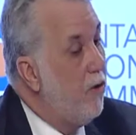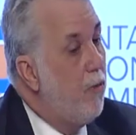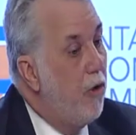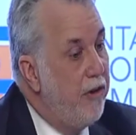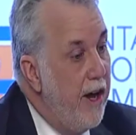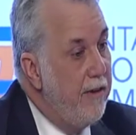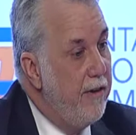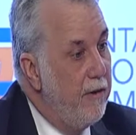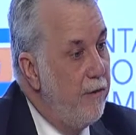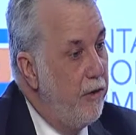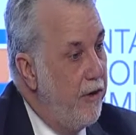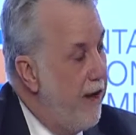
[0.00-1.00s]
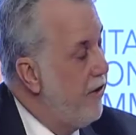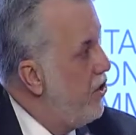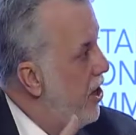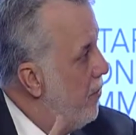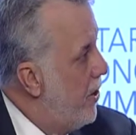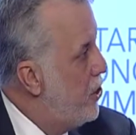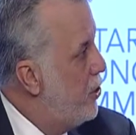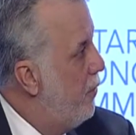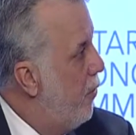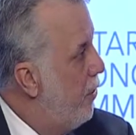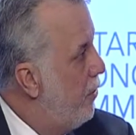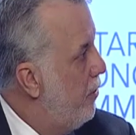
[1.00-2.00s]
protect this for the next generation of
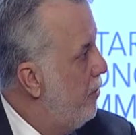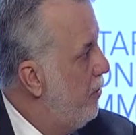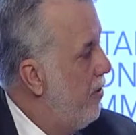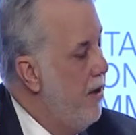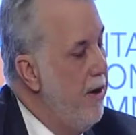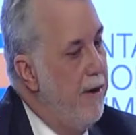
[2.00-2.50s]
workers